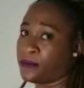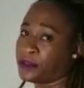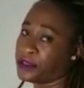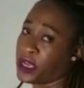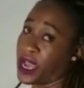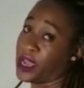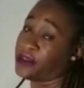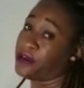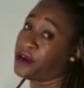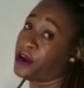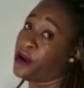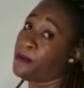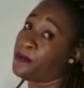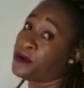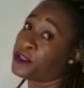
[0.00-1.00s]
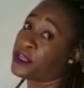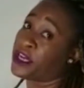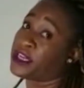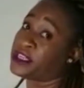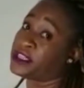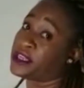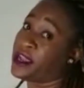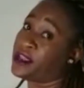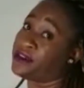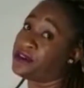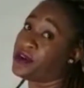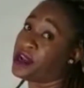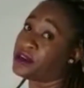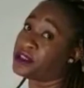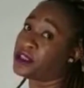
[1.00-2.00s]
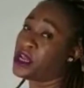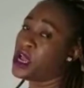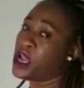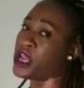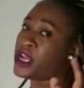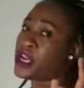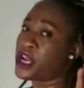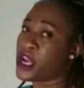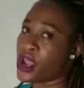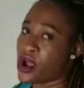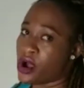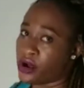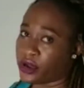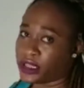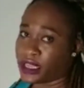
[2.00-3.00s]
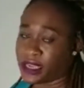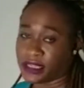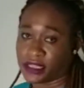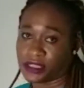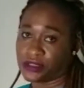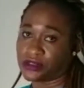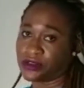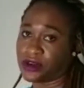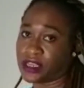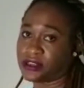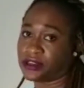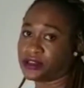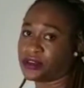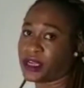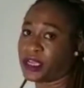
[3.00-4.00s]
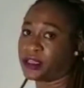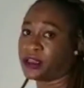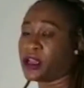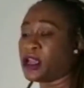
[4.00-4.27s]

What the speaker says: Are you going to put all the side rails? No, that is restraint.